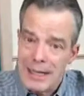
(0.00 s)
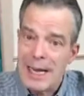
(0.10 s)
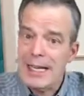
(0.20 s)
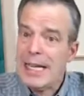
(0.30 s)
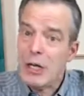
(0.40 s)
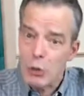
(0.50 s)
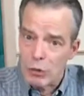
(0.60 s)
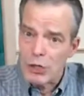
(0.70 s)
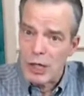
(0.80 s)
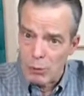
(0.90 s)
that
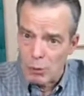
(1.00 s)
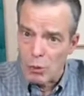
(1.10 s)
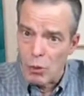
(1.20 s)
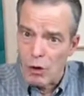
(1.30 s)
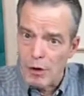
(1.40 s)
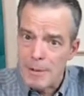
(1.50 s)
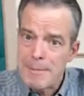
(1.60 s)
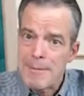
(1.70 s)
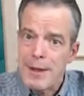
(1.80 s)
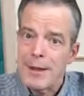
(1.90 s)
equals a reward,
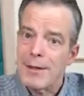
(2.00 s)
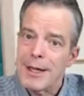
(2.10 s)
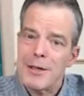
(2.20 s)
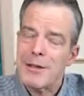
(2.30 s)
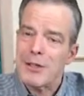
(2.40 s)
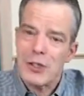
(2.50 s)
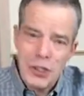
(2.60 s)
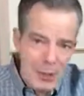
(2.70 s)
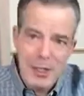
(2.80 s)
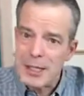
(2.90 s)
then
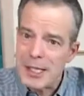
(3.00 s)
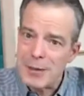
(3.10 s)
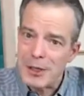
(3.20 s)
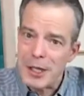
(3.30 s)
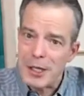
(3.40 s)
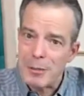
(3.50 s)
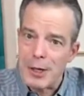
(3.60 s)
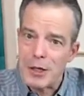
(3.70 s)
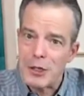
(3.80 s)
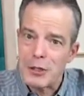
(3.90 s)
some of the time they're getting
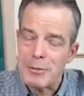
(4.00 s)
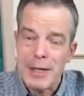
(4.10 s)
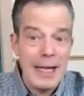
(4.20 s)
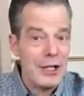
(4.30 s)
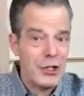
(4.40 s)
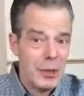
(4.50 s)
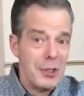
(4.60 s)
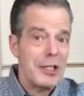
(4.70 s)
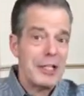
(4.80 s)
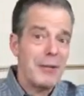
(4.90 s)
punished and some
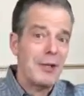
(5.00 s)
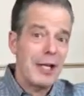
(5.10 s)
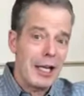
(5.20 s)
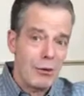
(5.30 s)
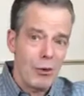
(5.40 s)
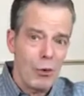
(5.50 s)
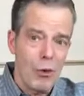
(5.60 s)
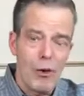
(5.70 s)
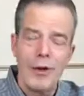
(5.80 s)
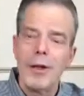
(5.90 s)
of the time they're getting
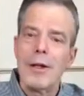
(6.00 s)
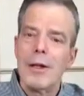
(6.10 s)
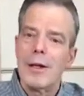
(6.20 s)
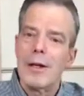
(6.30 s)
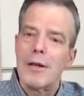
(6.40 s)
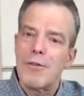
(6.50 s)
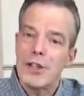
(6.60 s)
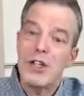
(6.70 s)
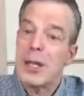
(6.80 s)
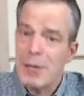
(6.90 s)
reward for
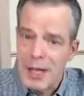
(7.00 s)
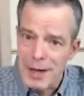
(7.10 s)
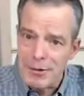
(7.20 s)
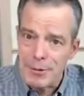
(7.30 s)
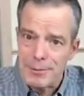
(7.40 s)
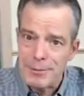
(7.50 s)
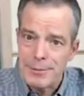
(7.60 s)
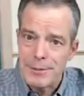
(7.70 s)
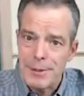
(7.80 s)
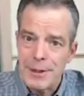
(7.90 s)
the same behavior.
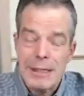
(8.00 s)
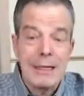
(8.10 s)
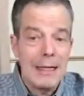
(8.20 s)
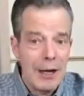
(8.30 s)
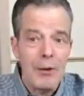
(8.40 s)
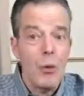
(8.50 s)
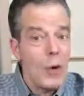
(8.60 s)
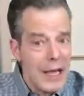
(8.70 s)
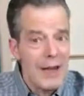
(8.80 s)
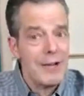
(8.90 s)
Now,
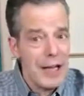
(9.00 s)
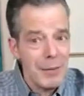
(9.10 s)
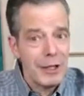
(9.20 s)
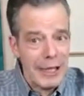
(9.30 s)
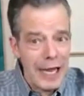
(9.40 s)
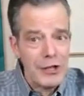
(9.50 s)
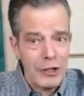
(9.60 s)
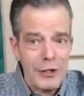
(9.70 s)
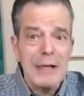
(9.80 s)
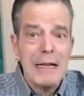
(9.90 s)
we have an
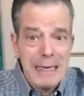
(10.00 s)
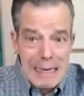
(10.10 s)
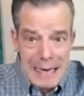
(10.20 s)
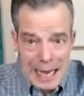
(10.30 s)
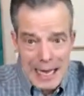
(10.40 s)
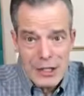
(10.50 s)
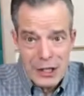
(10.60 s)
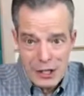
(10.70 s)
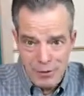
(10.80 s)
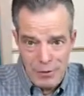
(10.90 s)
obligation not
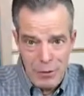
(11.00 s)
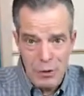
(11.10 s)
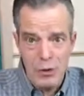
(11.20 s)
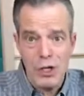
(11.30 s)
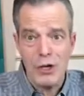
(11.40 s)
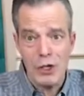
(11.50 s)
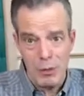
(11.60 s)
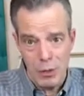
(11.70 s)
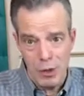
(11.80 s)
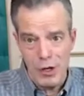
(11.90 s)
to confuse our
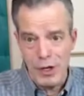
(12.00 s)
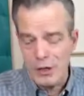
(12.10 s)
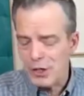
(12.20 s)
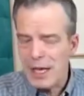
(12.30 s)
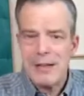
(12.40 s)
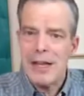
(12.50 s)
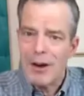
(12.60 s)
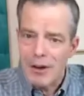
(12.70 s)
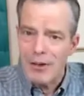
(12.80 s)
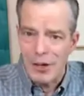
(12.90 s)
subordinates, and they
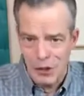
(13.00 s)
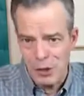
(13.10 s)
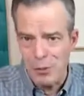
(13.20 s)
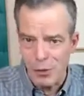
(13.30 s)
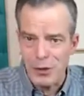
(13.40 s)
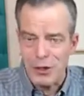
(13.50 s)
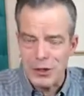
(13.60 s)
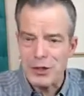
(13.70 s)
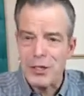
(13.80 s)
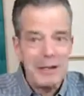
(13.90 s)
are our
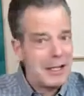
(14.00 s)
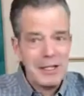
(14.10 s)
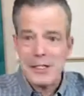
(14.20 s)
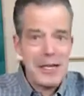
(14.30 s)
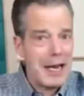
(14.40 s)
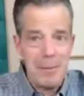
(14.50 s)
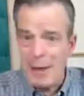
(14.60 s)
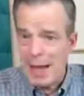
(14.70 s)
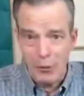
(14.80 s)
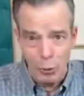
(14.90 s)
subordinates. It's not a
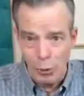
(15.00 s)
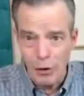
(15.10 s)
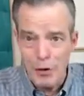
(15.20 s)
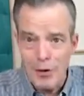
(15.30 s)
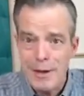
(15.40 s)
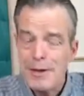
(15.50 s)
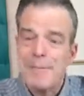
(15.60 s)
bad word.